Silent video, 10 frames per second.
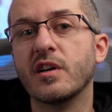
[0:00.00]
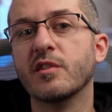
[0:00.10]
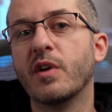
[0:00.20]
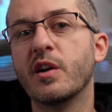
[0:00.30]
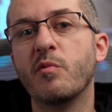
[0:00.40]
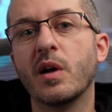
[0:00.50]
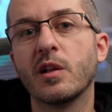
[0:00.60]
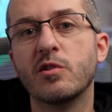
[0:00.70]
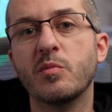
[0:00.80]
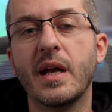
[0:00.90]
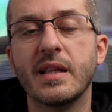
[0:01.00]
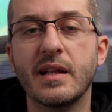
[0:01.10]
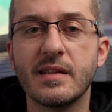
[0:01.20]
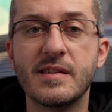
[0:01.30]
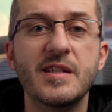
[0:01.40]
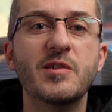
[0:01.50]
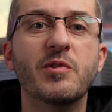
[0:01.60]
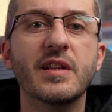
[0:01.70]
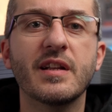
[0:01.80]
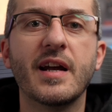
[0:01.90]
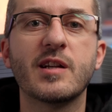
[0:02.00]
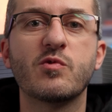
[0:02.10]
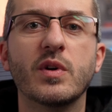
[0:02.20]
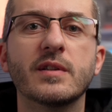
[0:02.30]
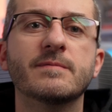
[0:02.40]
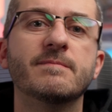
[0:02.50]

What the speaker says: are very welcome, and I'll see you in the next one.